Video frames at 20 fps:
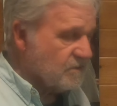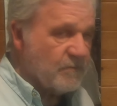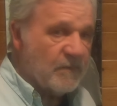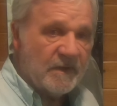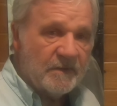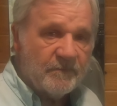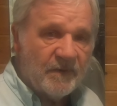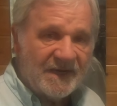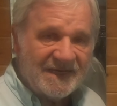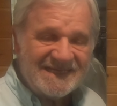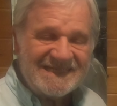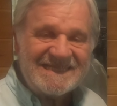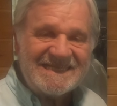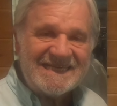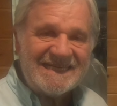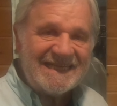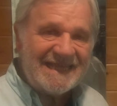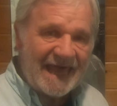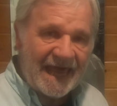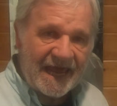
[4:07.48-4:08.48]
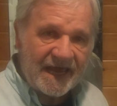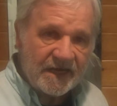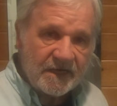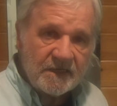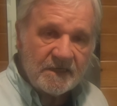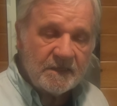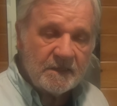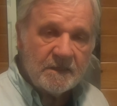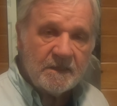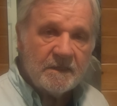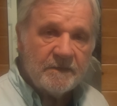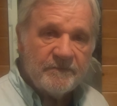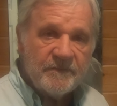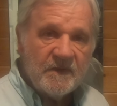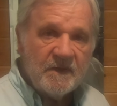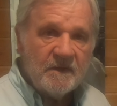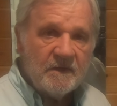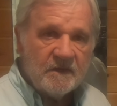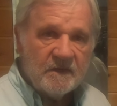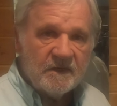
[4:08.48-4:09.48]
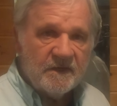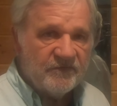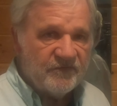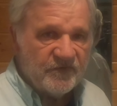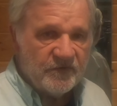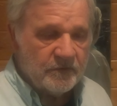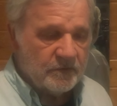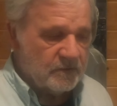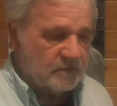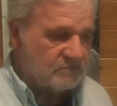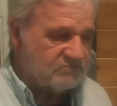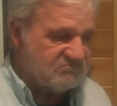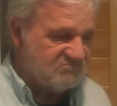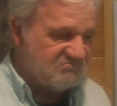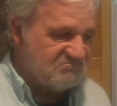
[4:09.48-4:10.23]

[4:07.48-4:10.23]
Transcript: made by Sealand. If you're